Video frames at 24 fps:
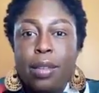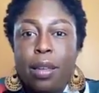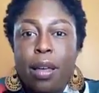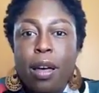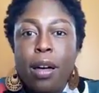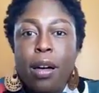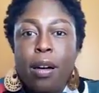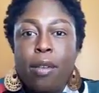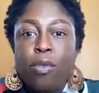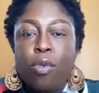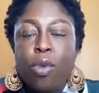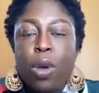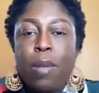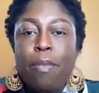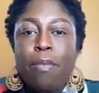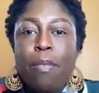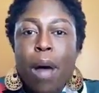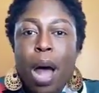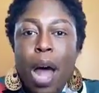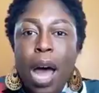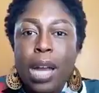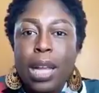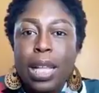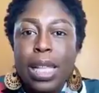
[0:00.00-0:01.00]
of
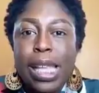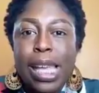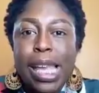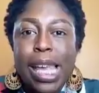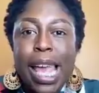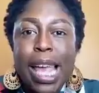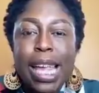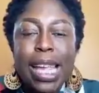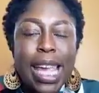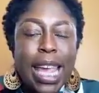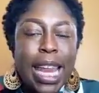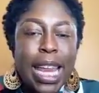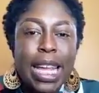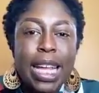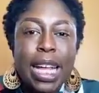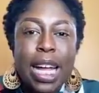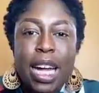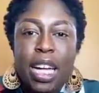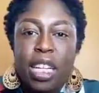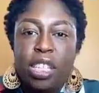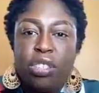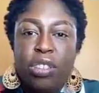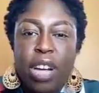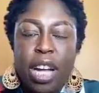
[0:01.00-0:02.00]
remodeling and getting
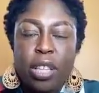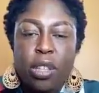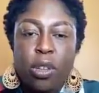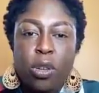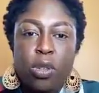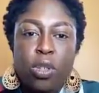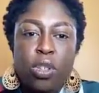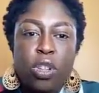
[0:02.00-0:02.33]
contractors